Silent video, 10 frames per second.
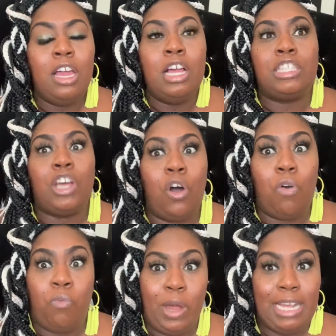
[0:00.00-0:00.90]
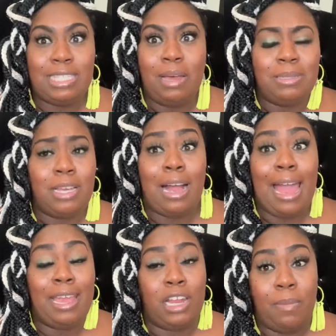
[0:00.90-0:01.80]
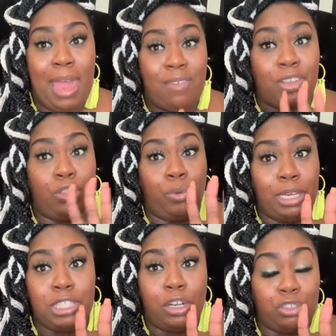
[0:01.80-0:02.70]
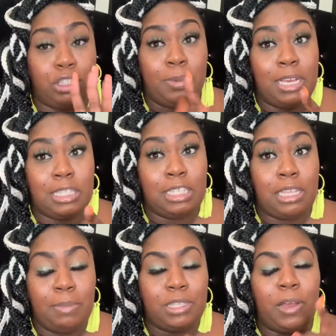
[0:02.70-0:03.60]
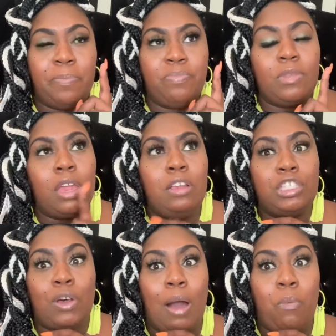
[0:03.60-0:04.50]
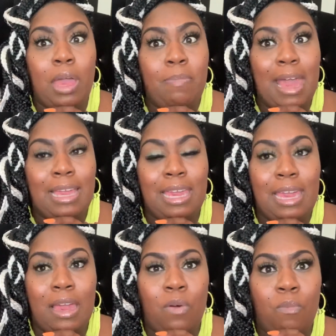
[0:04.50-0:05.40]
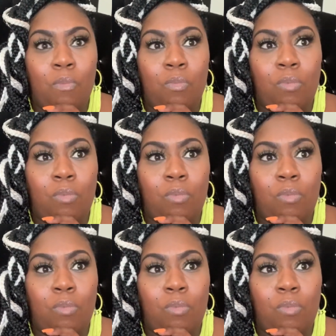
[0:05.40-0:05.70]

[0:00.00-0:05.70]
So with this tummy tuck, I end up having 3 surgeries because of this tummy tuck. So I went back in.